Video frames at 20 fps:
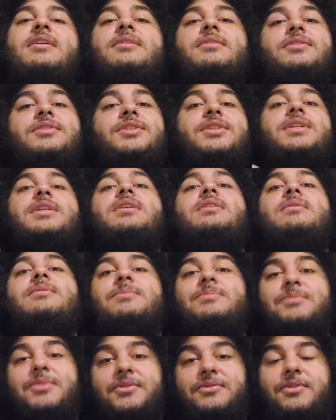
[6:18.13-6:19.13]
she
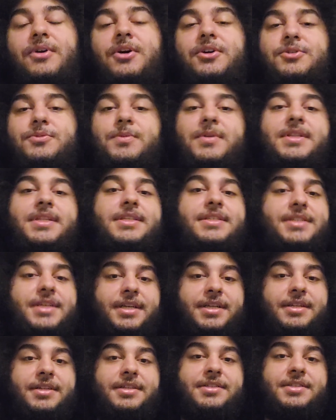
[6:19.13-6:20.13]
befalls with this
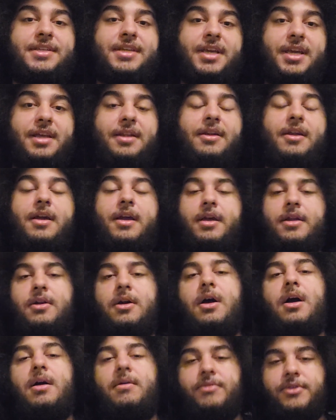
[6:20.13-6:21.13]
sickness again, and
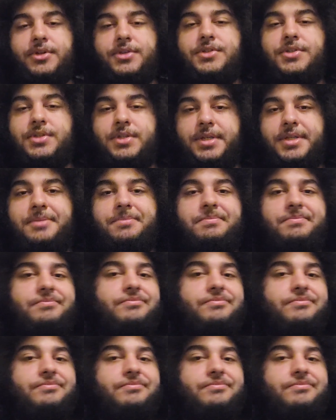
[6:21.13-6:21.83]
obviously,